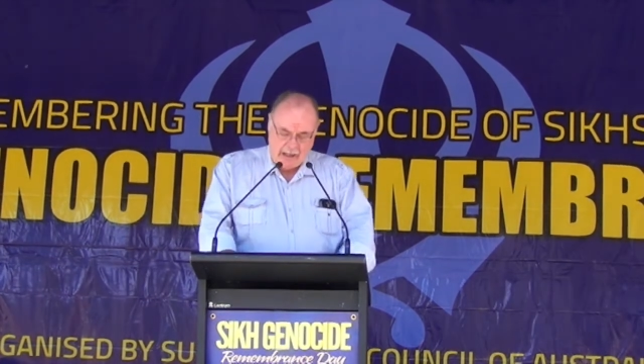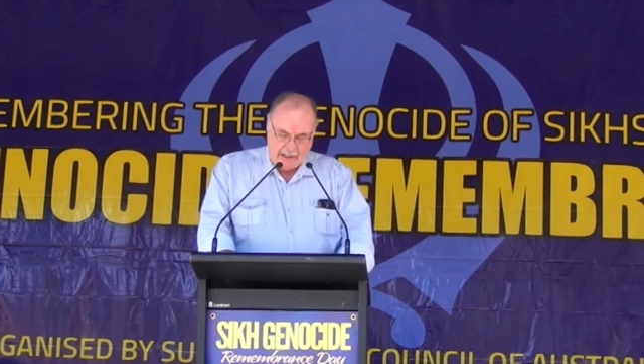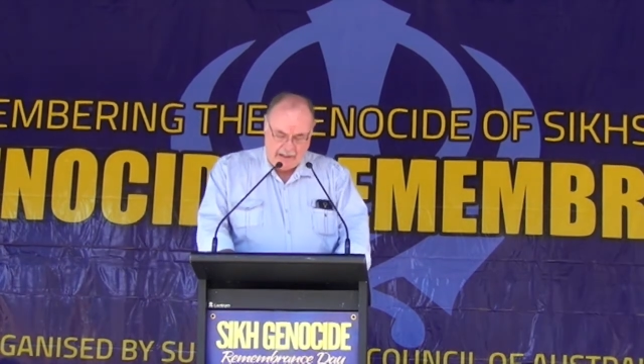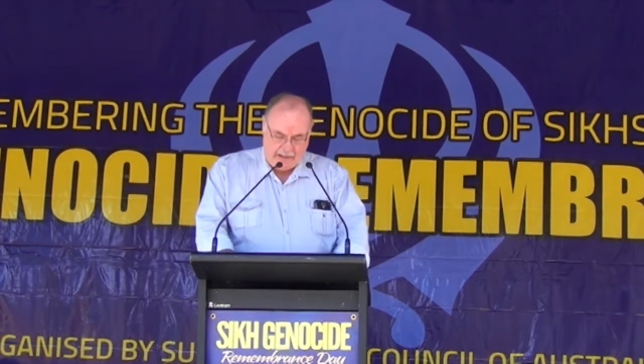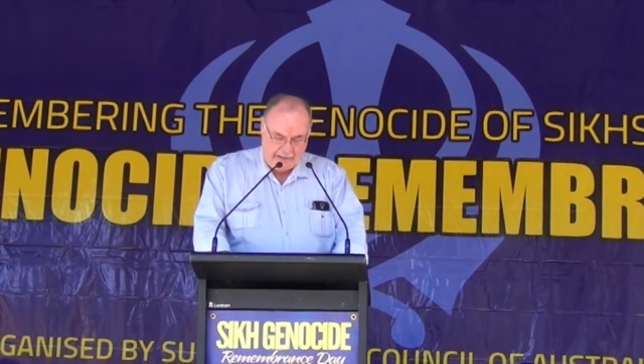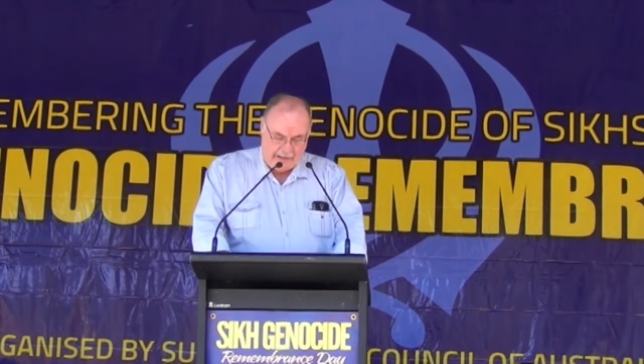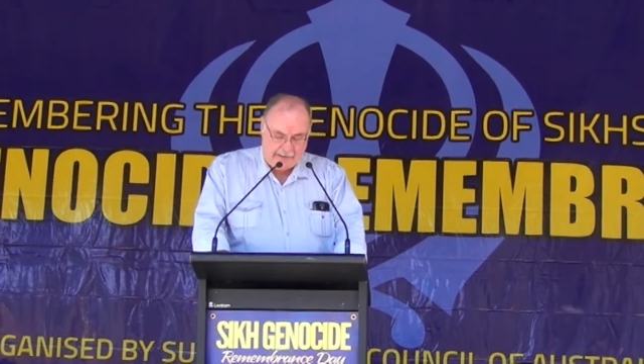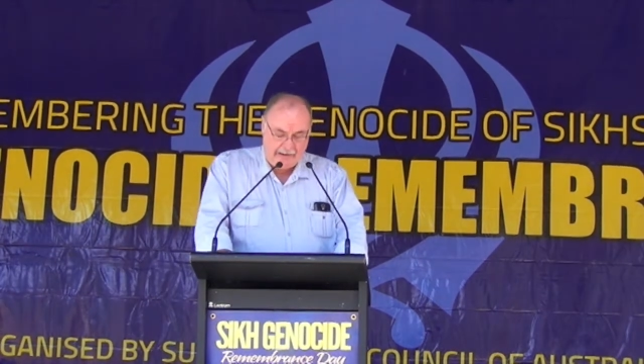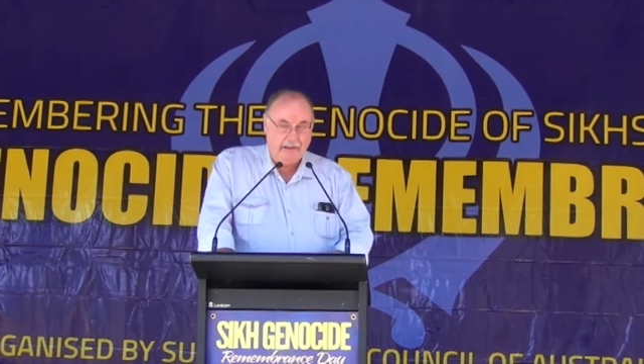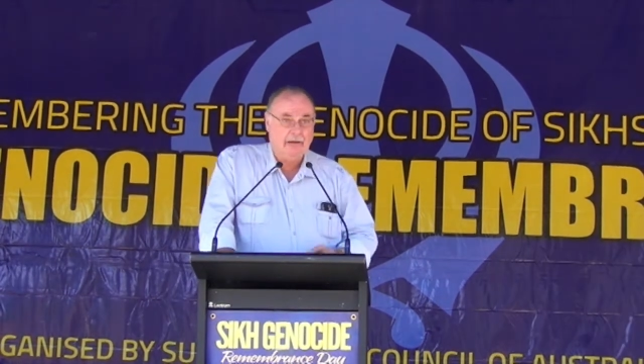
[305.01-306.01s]

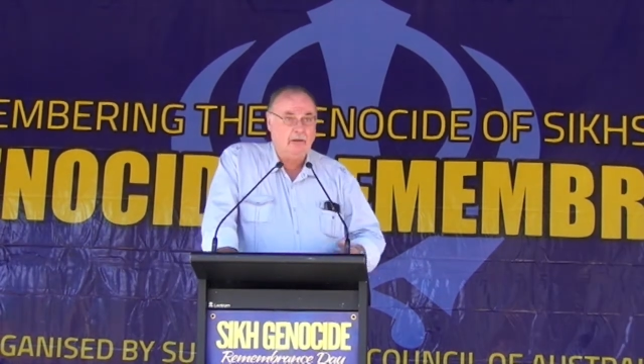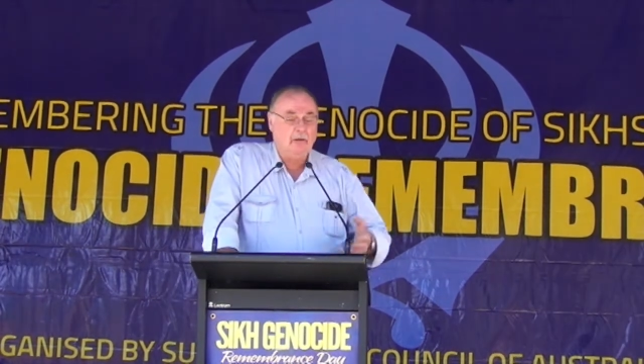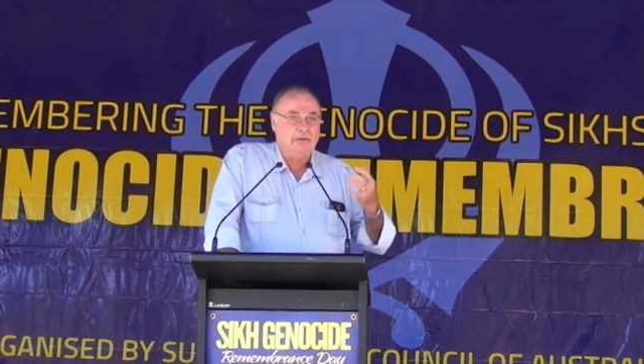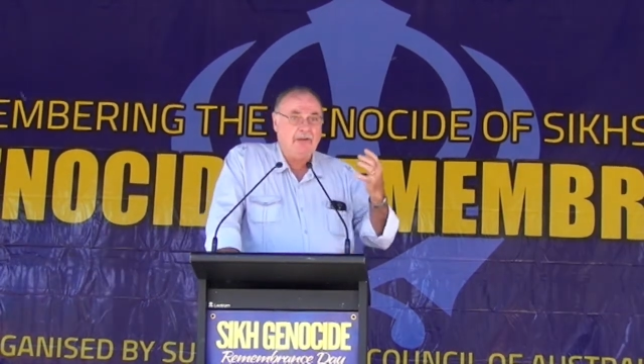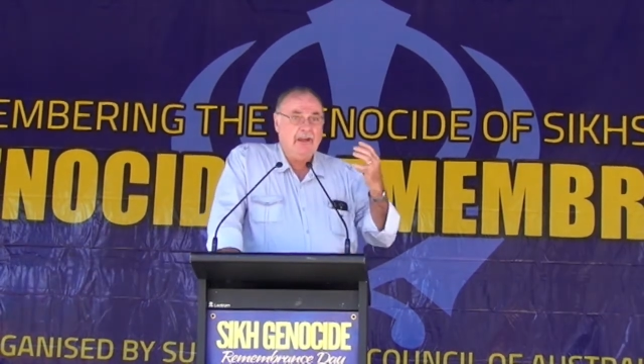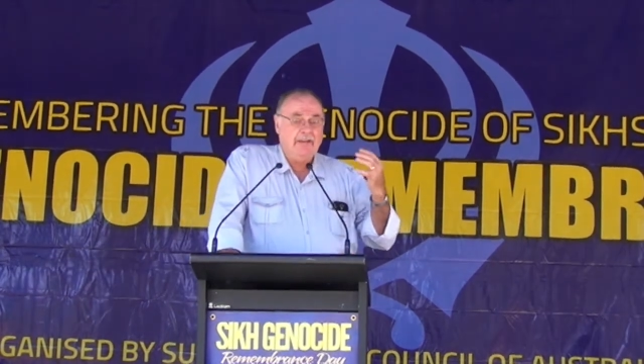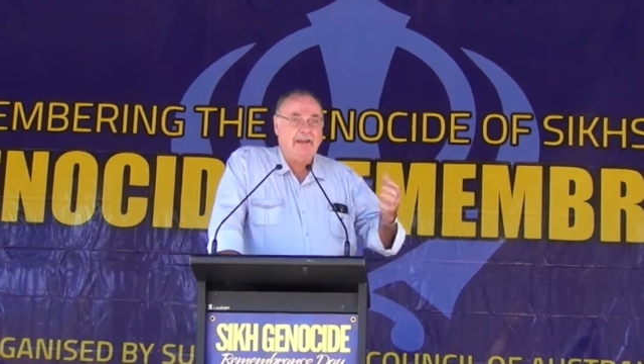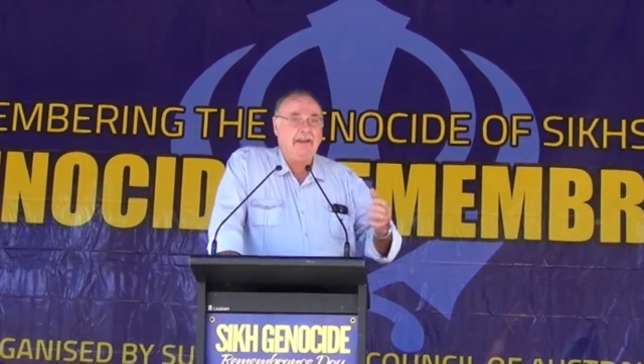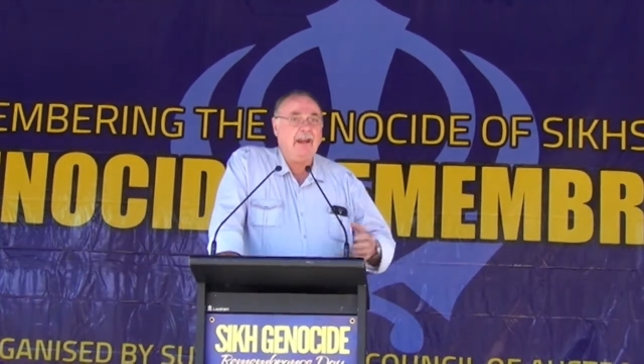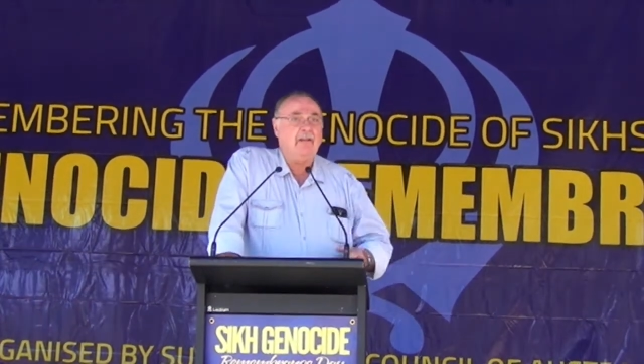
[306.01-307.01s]
and of course
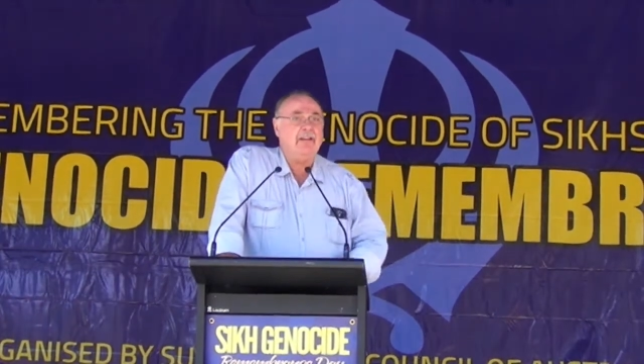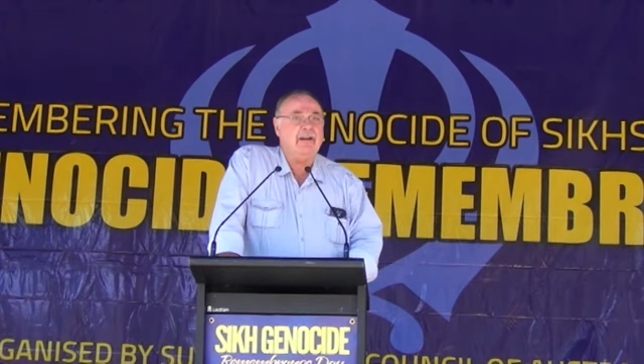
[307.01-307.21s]
they carry